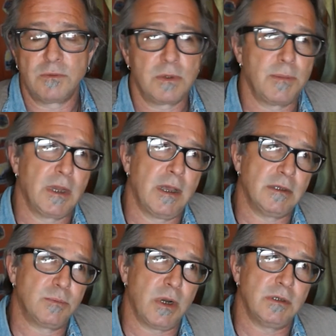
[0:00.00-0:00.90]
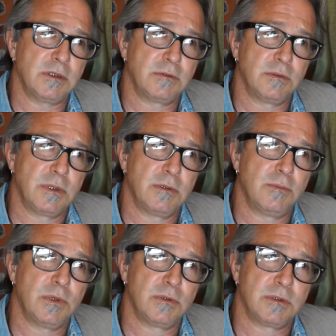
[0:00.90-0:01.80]
one of my last projects with
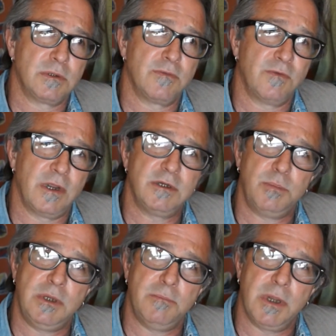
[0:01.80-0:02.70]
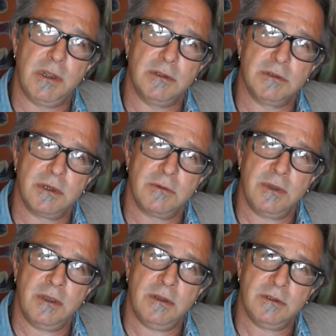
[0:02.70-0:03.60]
them was the Fresh Beat Band, so
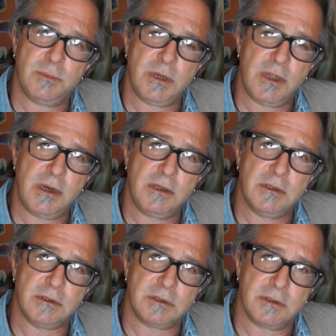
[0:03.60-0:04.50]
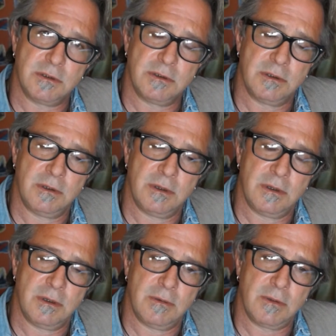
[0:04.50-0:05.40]
it's been a lot of years,
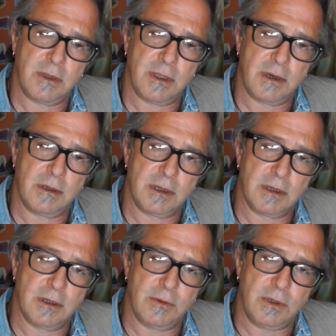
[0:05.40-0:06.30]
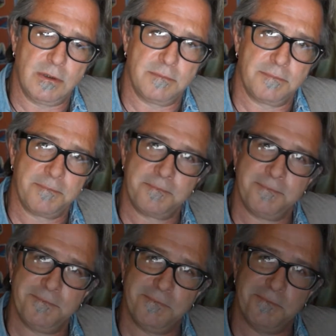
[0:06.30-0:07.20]
a lot of
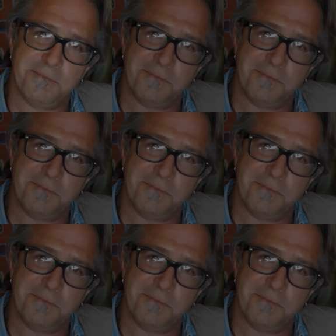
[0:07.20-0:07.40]
Nickelodeon.